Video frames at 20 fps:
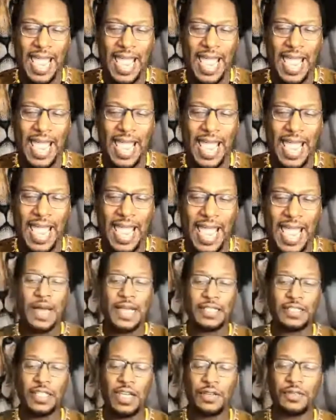So when I set
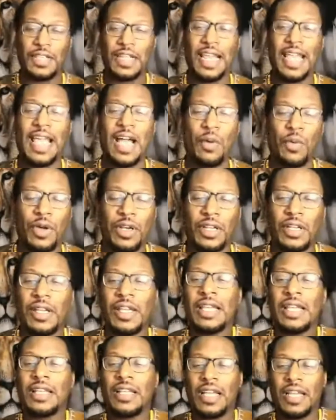forth for myself that, hey, I
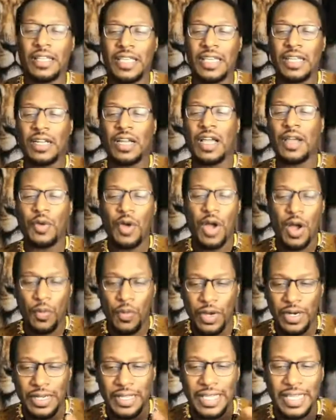want
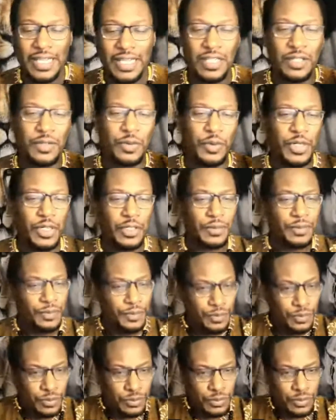to end with
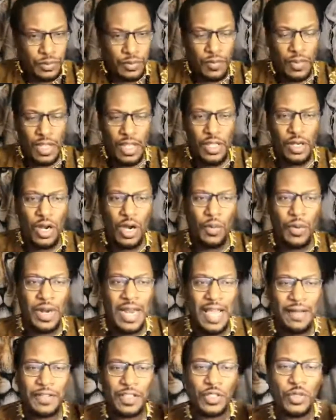I
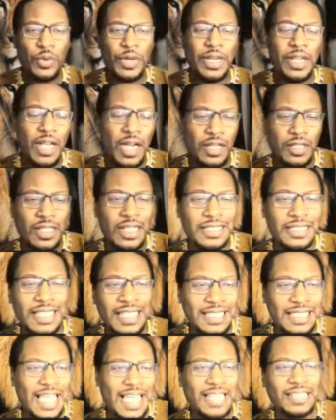want to have a
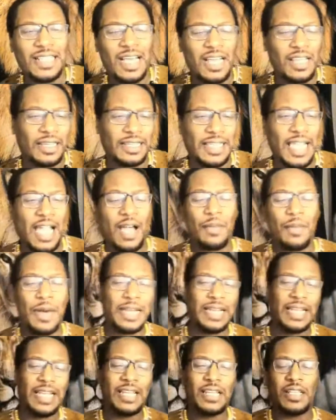$10,000 account
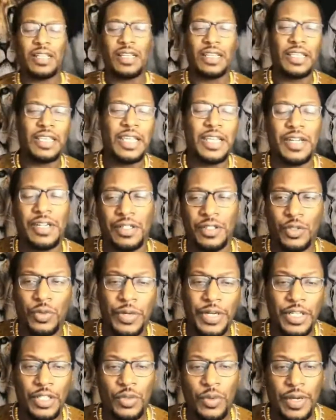by the end of the year in
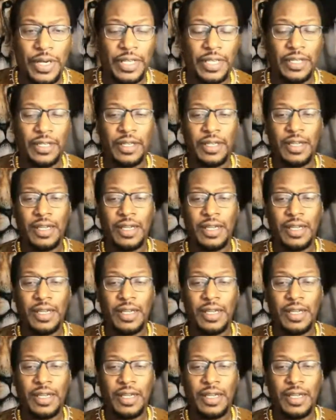2020.